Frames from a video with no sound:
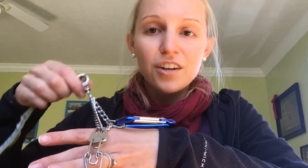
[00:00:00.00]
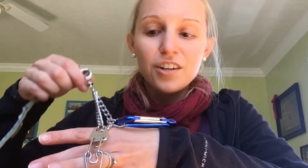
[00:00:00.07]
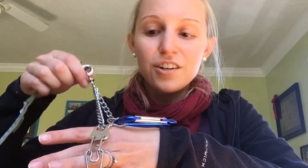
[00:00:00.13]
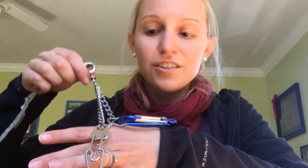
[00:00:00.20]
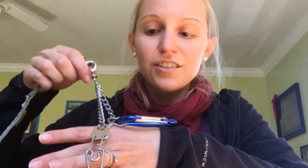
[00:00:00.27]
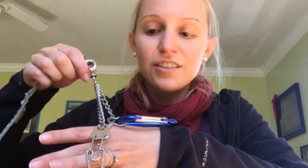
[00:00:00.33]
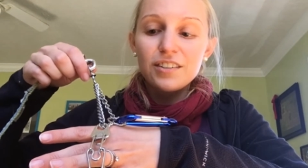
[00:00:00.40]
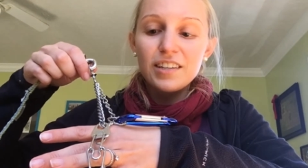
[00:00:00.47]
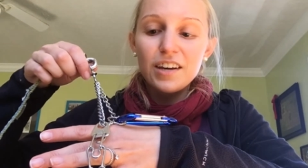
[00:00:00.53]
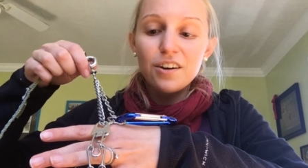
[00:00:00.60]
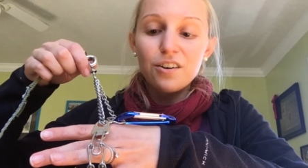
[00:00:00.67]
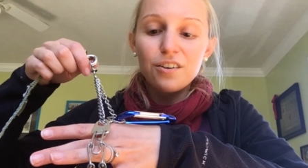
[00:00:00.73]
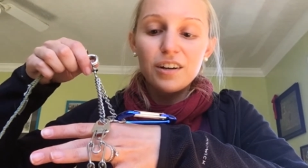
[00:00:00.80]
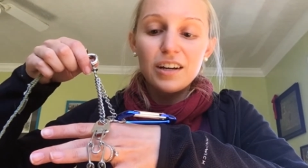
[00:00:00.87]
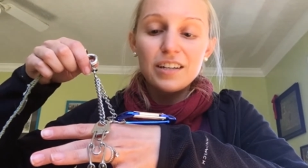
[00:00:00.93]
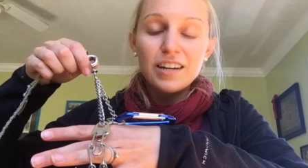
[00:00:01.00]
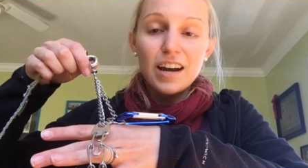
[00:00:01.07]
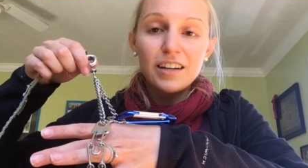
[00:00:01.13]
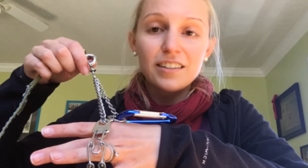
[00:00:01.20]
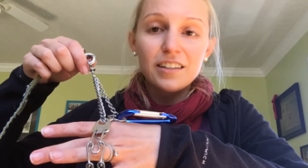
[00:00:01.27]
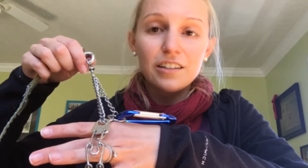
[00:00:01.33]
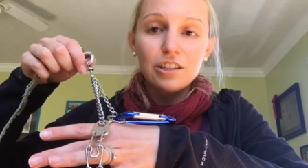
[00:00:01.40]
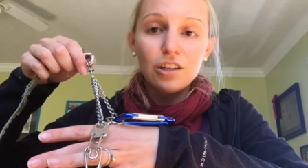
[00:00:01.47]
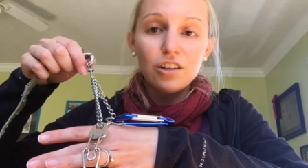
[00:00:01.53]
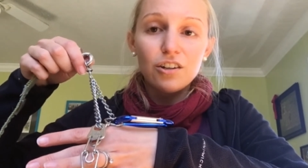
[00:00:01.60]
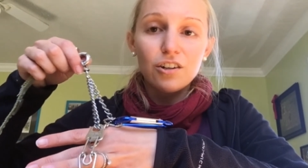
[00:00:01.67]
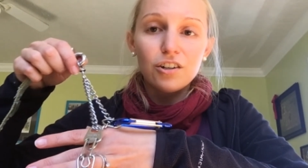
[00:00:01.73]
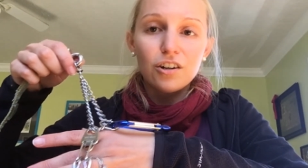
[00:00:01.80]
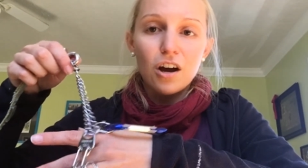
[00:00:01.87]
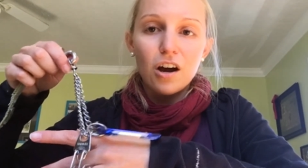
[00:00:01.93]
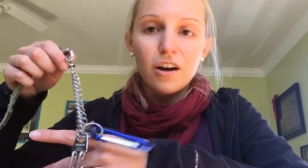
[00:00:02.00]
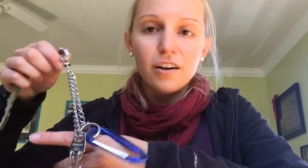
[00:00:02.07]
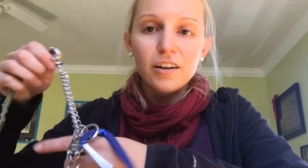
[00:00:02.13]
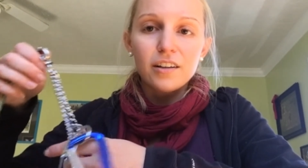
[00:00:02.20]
you're still connected to your dog.